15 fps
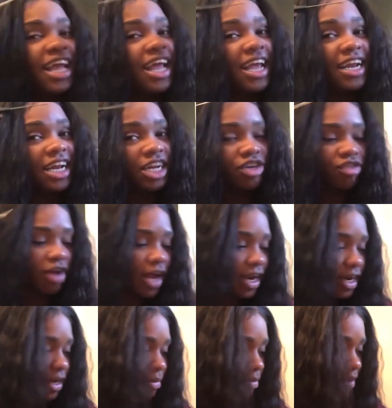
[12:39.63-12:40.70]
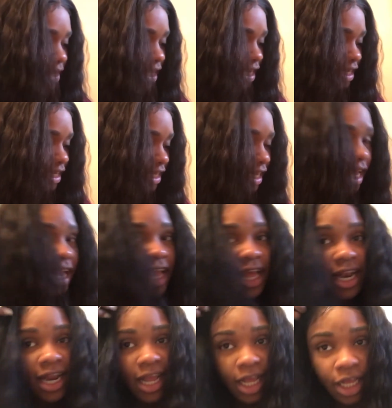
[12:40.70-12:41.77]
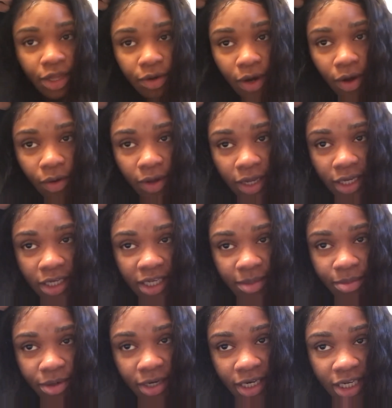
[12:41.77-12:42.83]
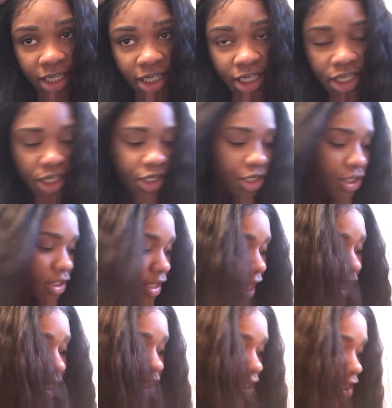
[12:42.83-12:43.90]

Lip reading: and I dried it in place, and you know, it's pretty secure. Like, it's a